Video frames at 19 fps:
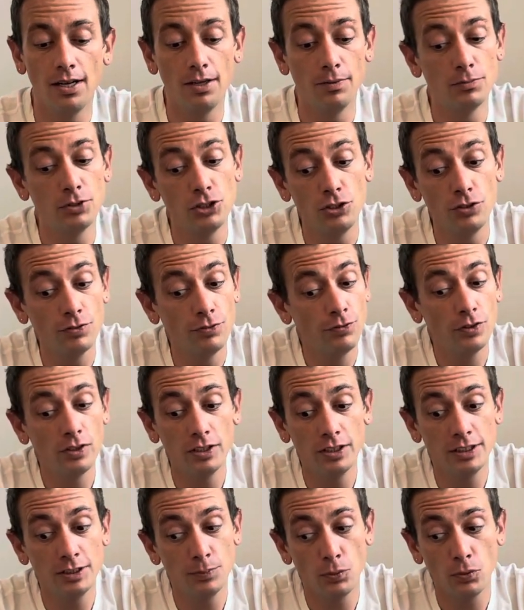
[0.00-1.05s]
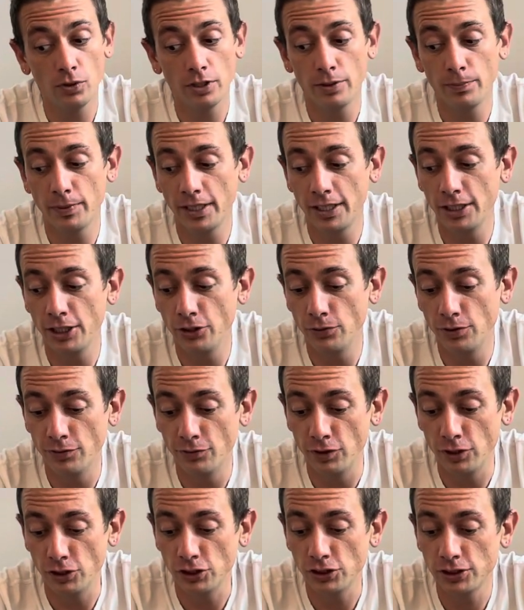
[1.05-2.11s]
So you're fully supported by the
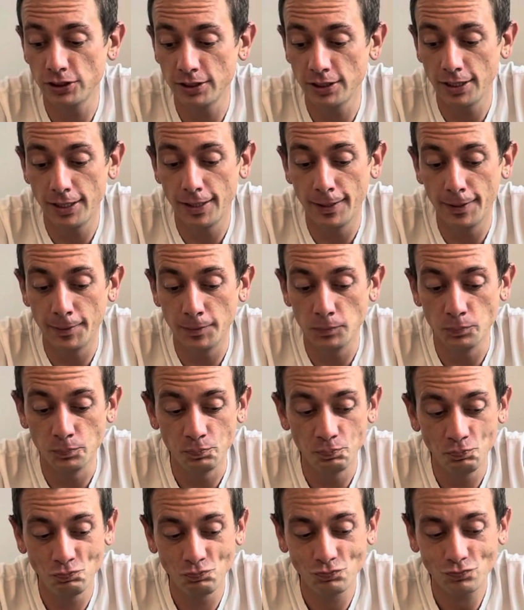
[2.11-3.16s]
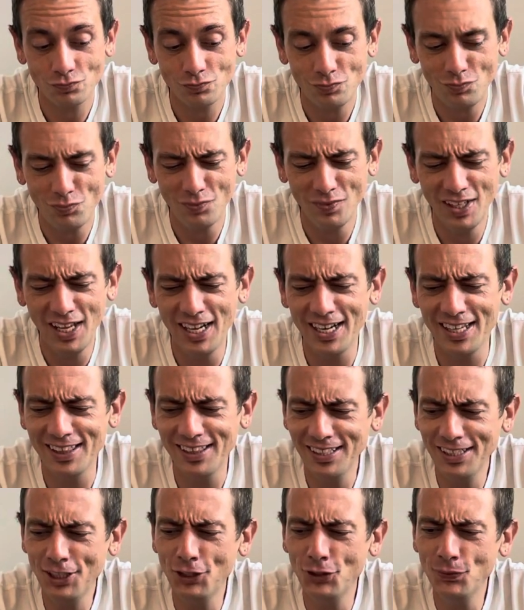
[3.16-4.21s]
universe. And I
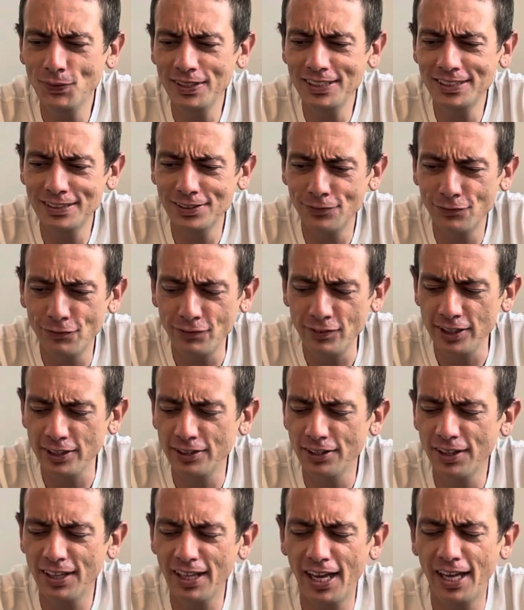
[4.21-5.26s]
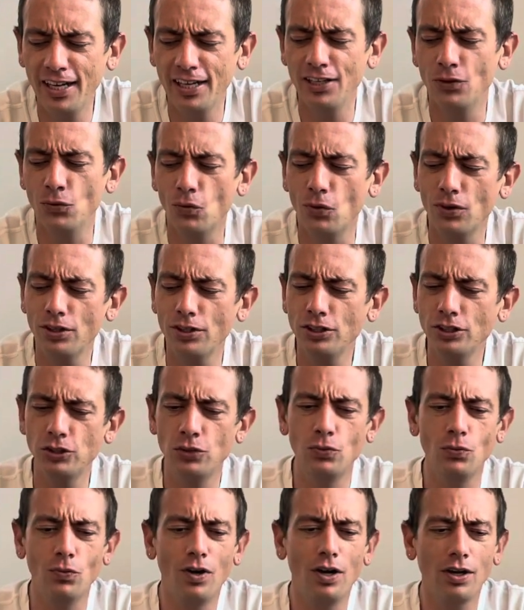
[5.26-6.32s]
think you need to feel that in order to
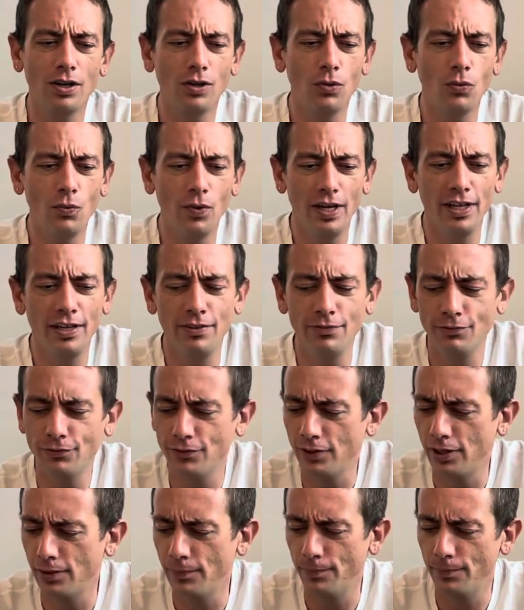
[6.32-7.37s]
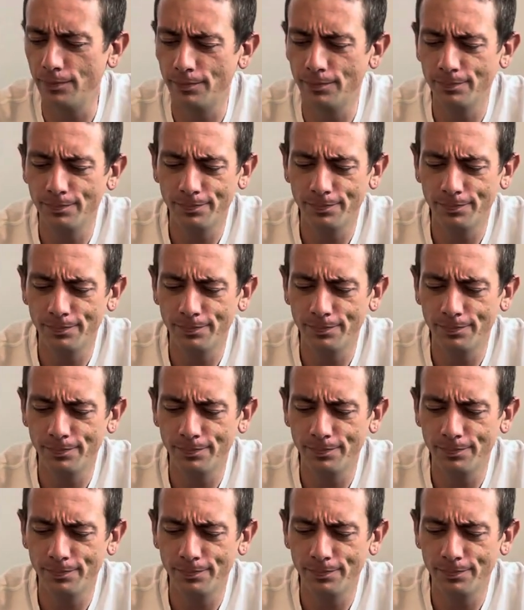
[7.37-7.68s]
walk away from